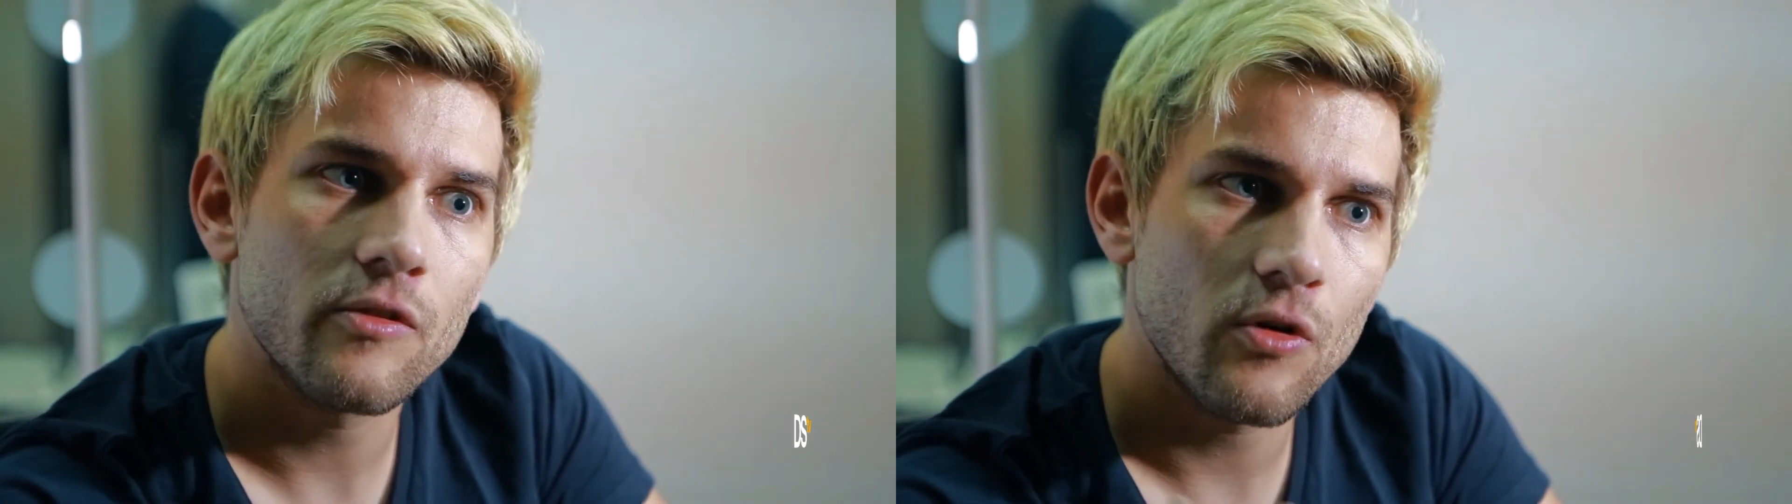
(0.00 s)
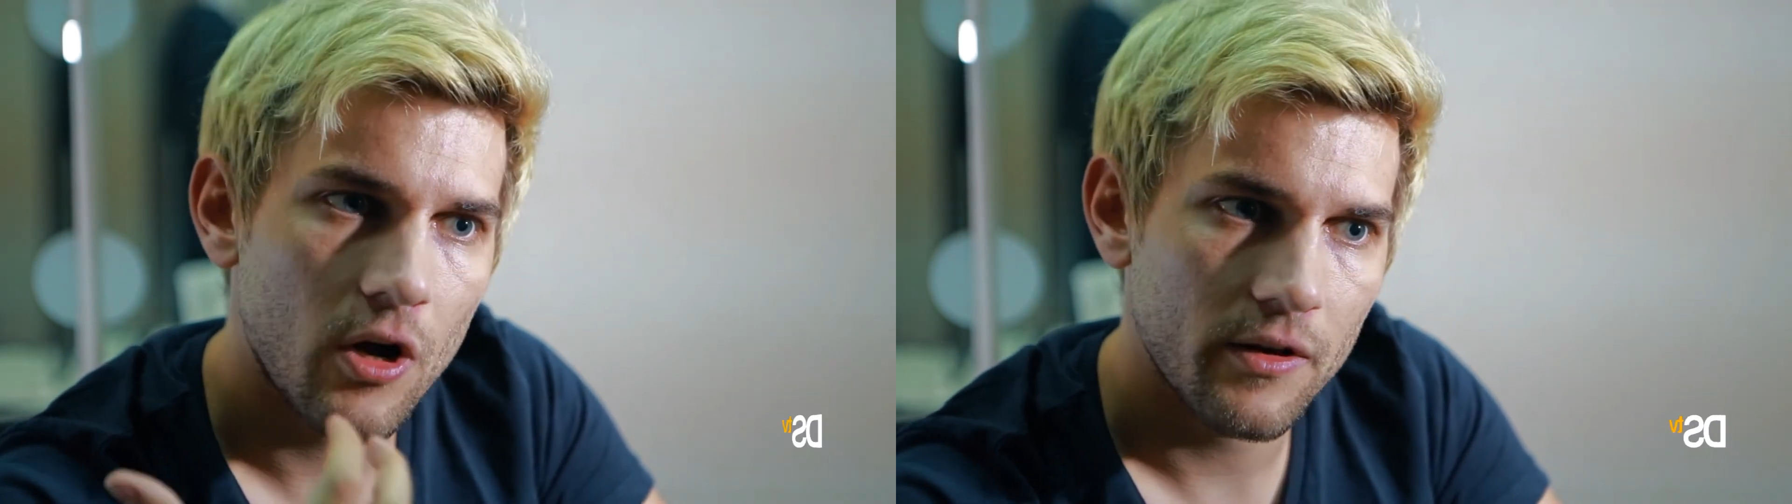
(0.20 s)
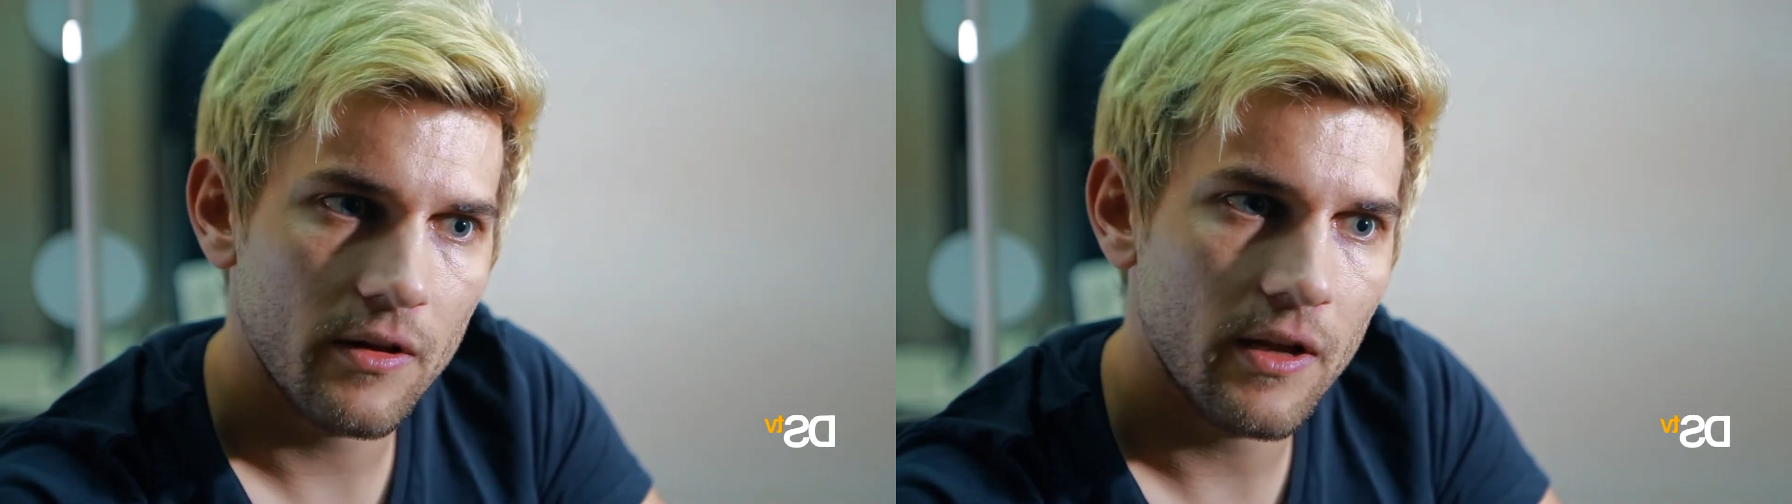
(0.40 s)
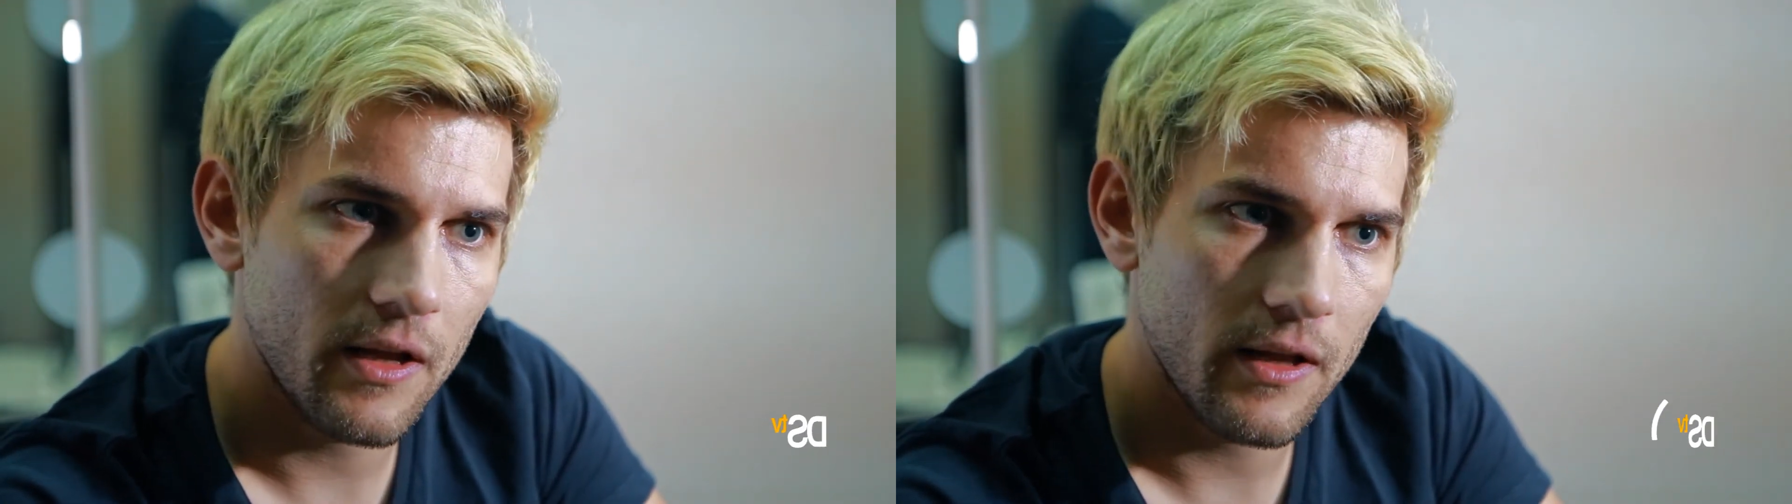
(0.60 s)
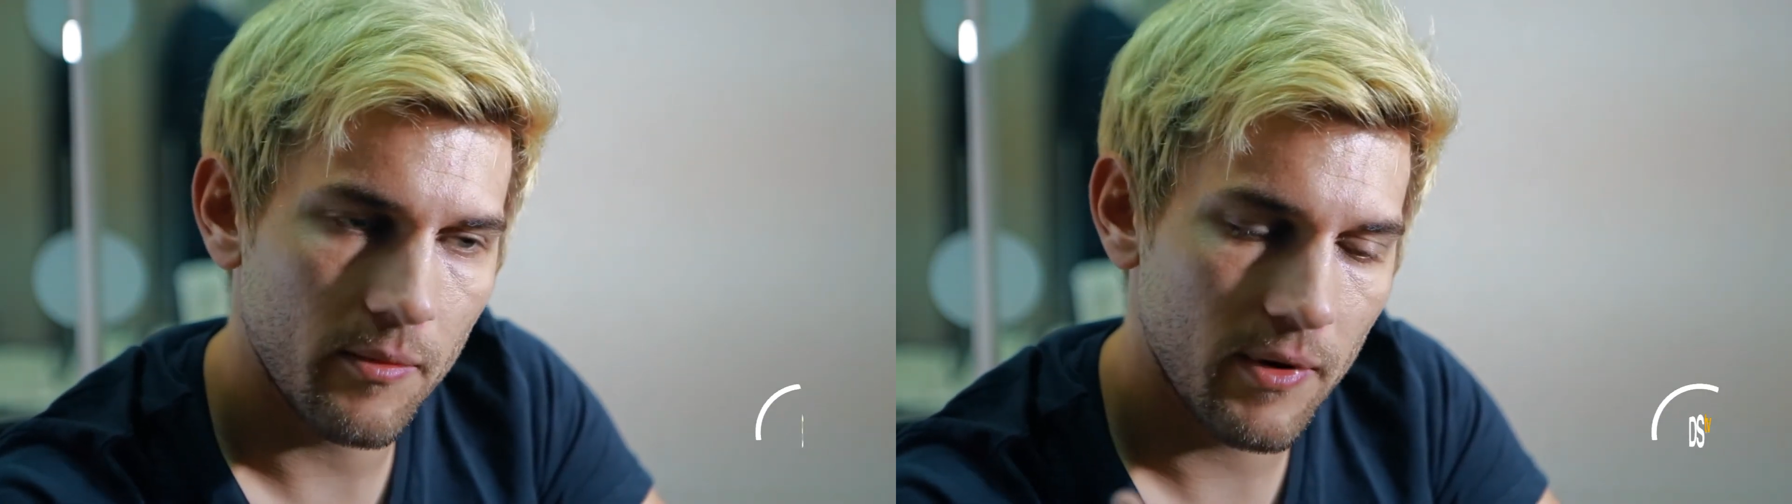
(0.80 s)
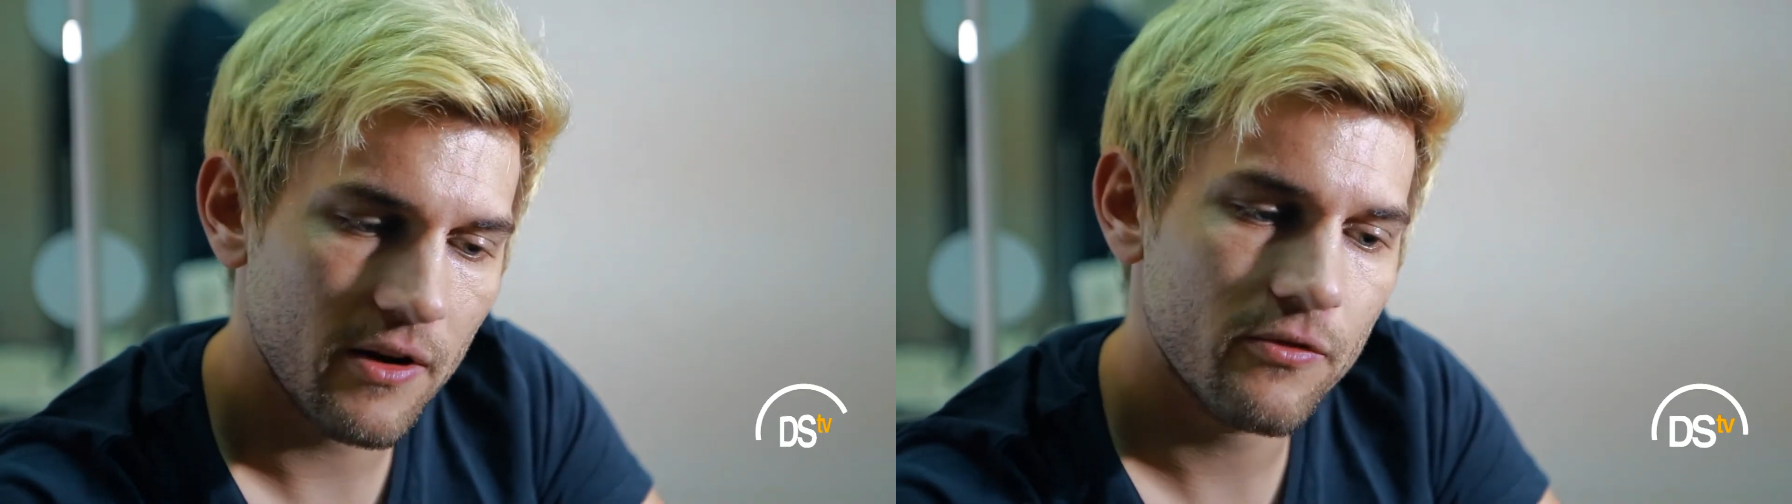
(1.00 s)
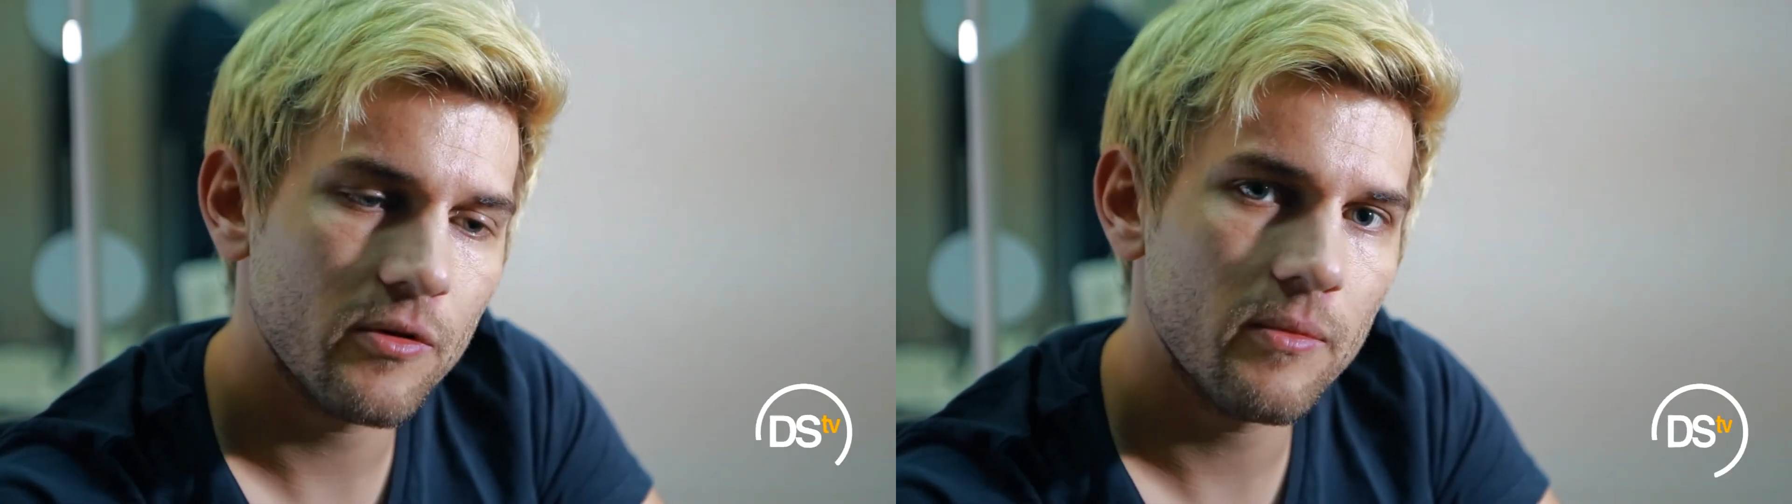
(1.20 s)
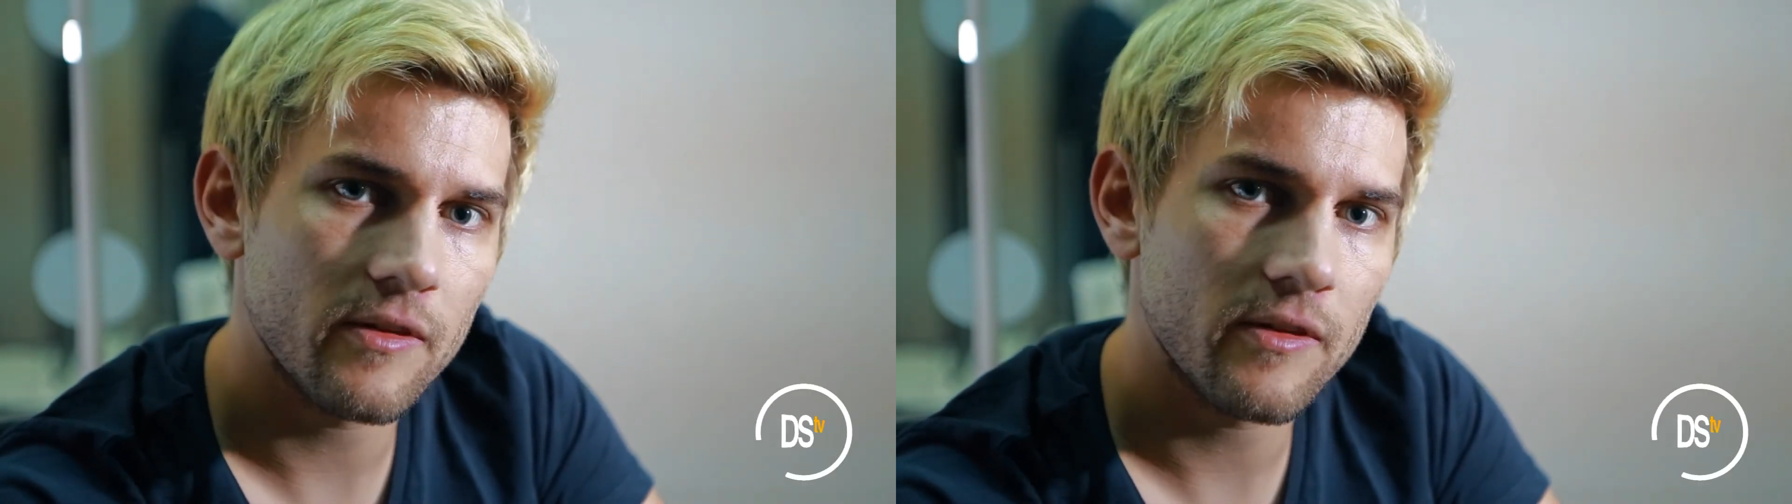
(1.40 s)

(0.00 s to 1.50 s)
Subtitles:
So on the platform,